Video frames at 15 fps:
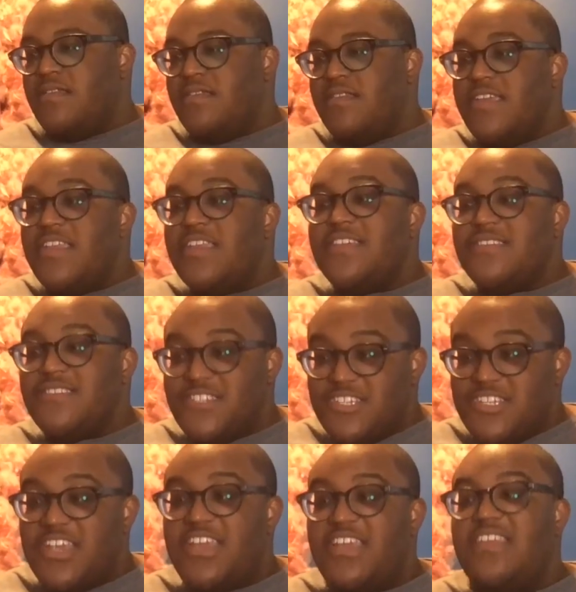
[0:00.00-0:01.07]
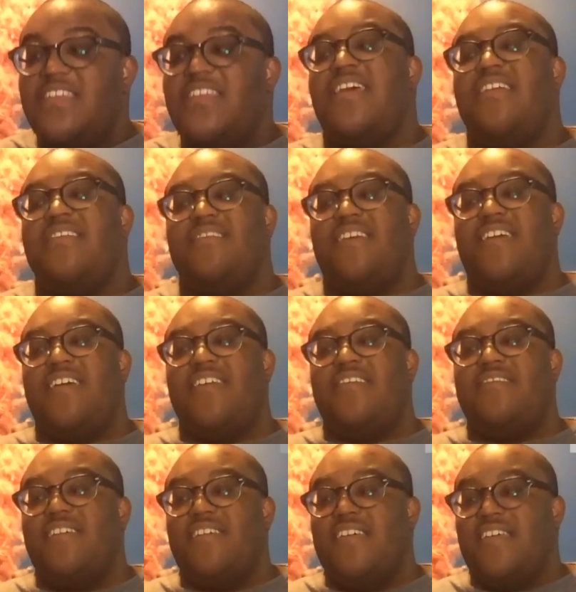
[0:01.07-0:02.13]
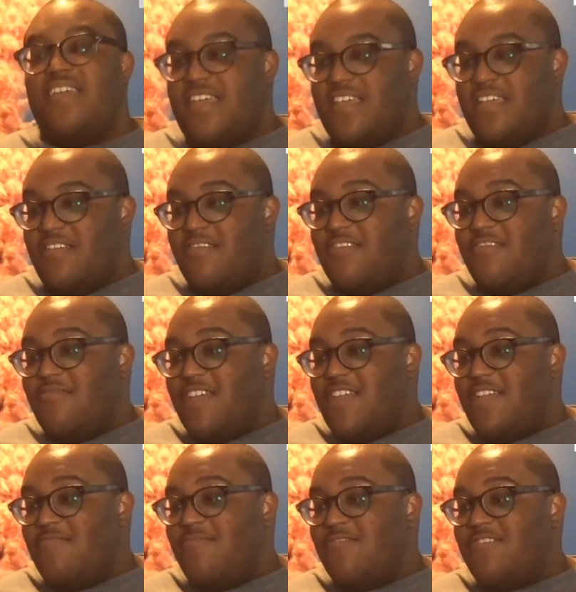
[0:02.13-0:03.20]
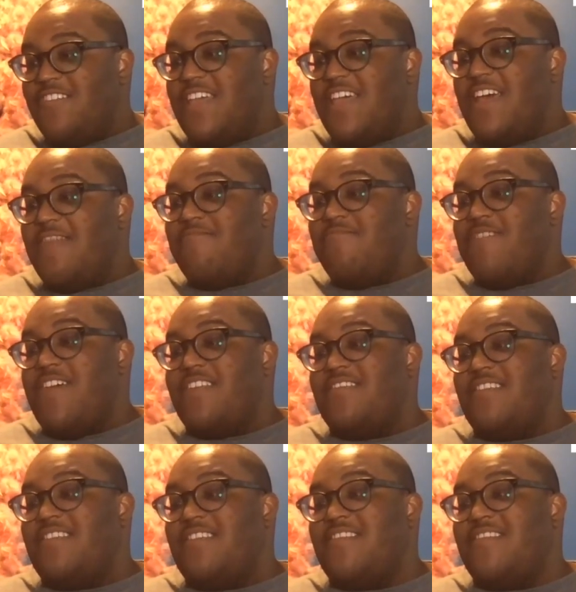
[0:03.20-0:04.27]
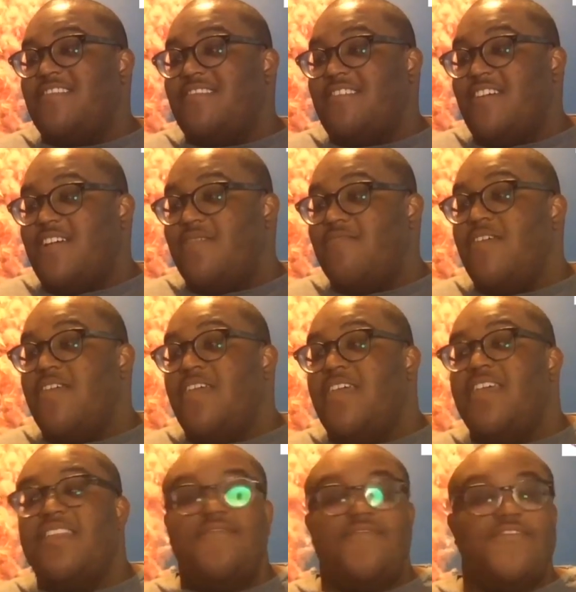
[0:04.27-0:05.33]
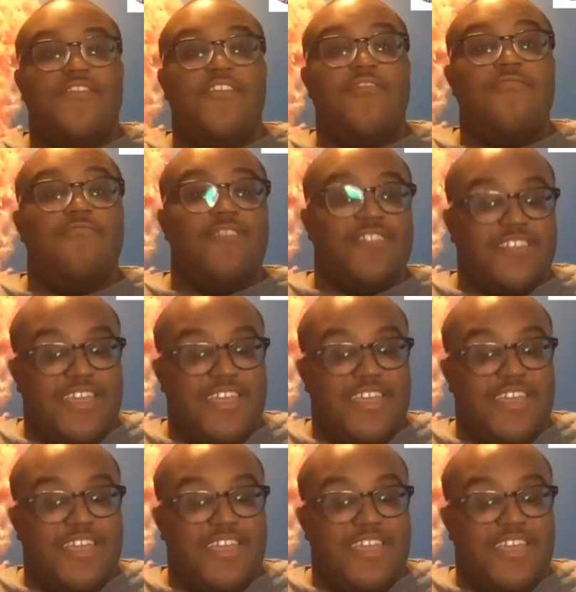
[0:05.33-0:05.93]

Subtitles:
Lian Chien has asked, are you able to have pets at this time? And if so, what